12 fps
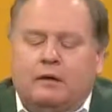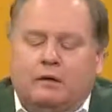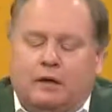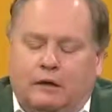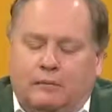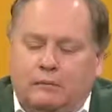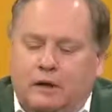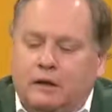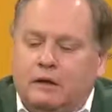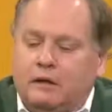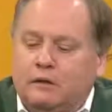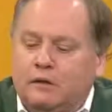Okay.
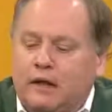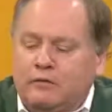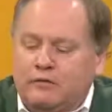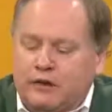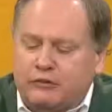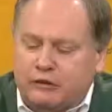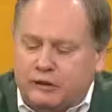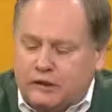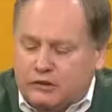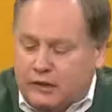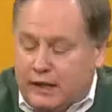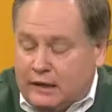The
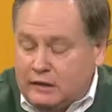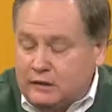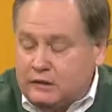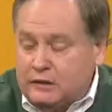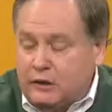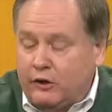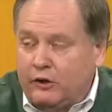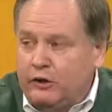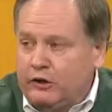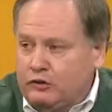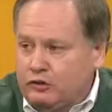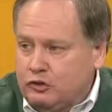investigation actually
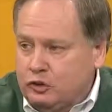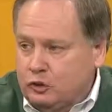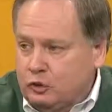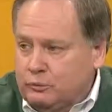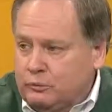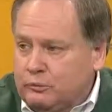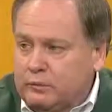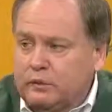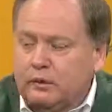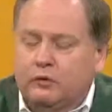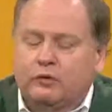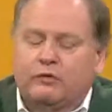started in June.
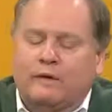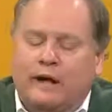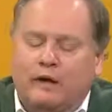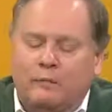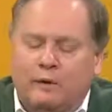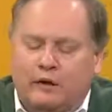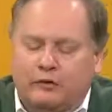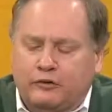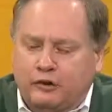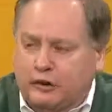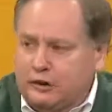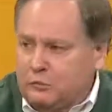It was filed by our
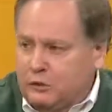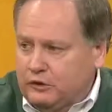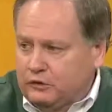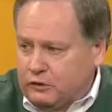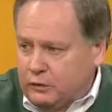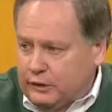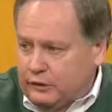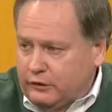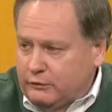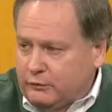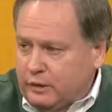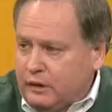city
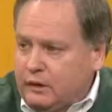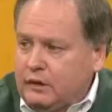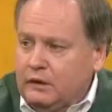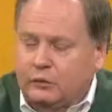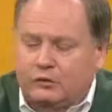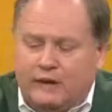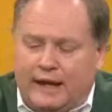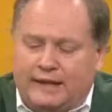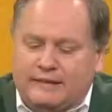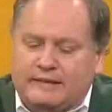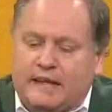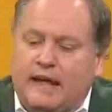administrator. It was
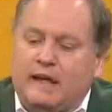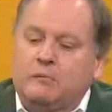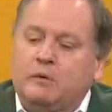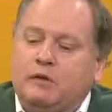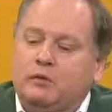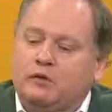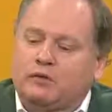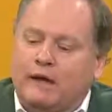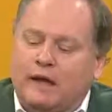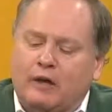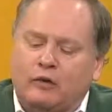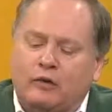not signed, but it was
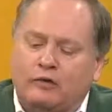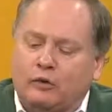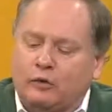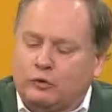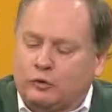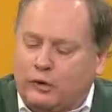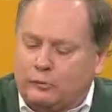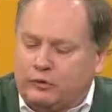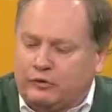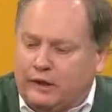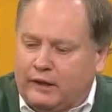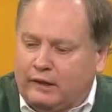filed as though it was
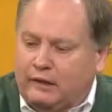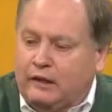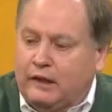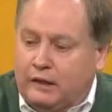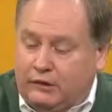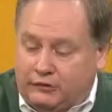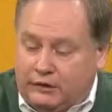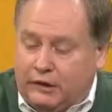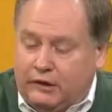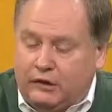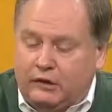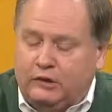represented, and it
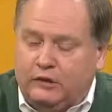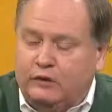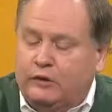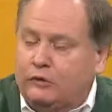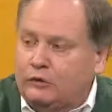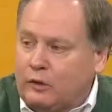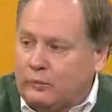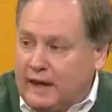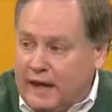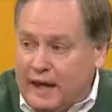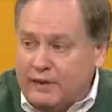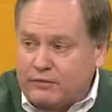stated in there that it was on
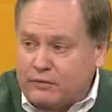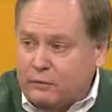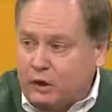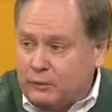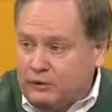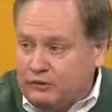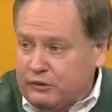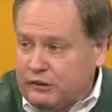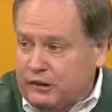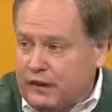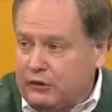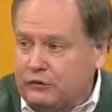behalf of Maumee
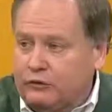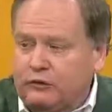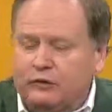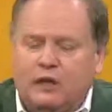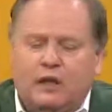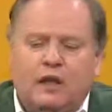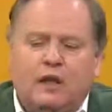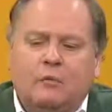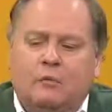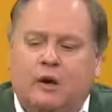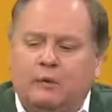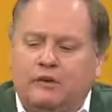City Council.
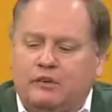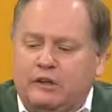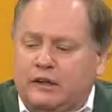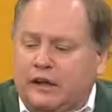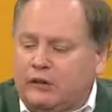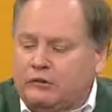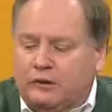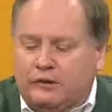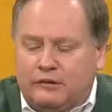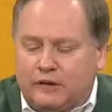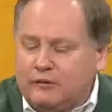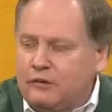Maumee City Council
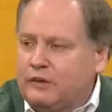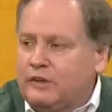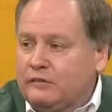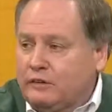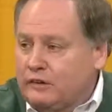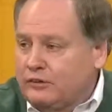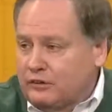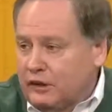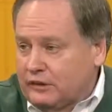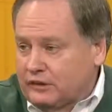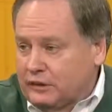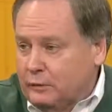had never even
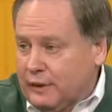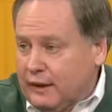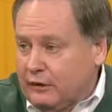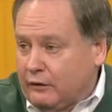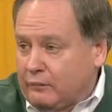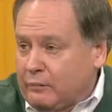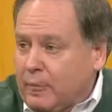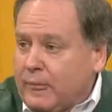discussed the matter.